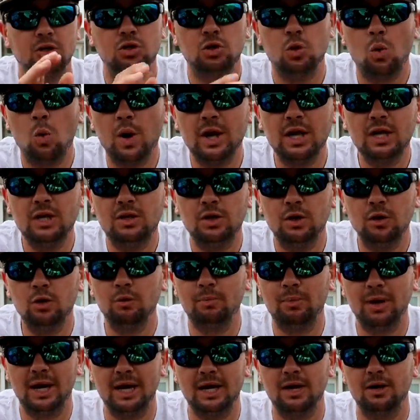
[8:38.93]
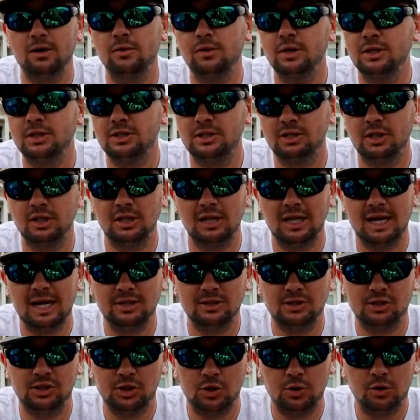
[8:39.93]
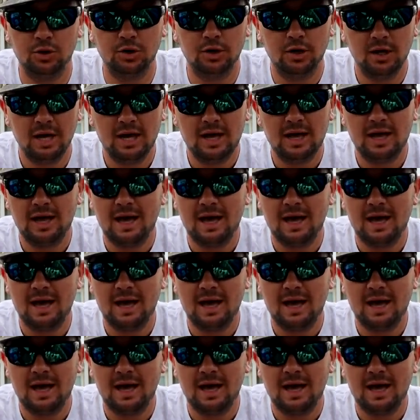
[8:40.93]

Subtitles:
22 pound Sunline shooter.